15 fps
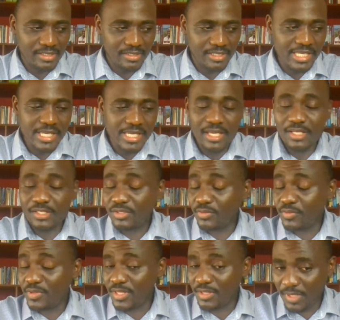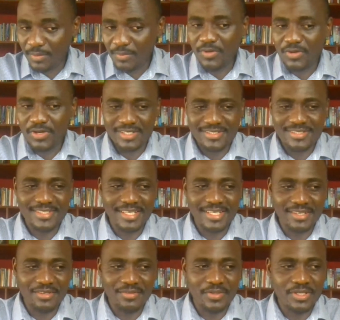engaging with the memories.
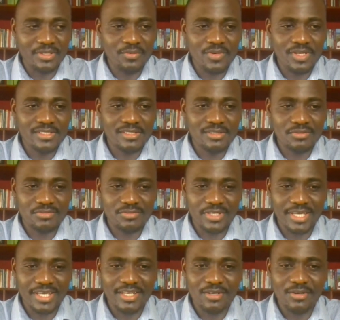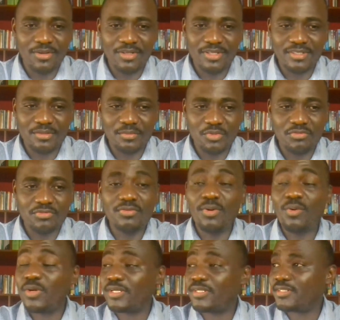I really wanted to forget it all and move
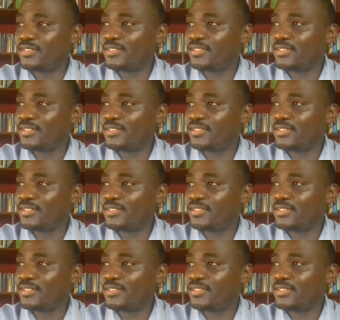forward.